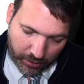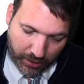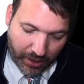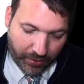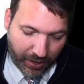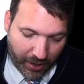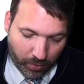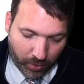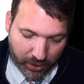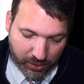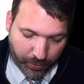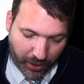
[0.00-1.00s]
Now that
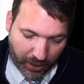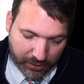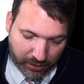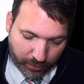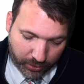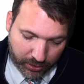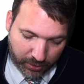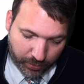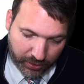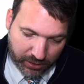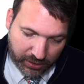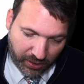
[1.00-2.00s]
was possible,
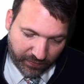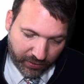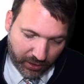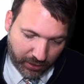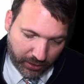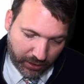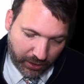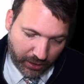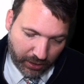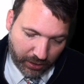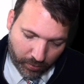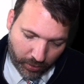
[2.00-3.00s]

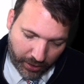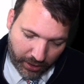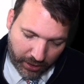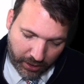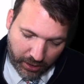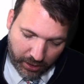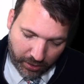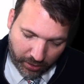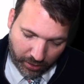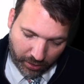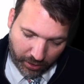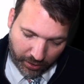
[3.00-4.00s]
specifically right
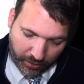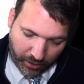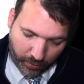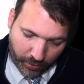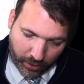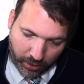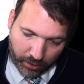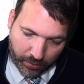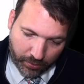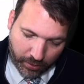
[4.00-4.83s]
here, I think we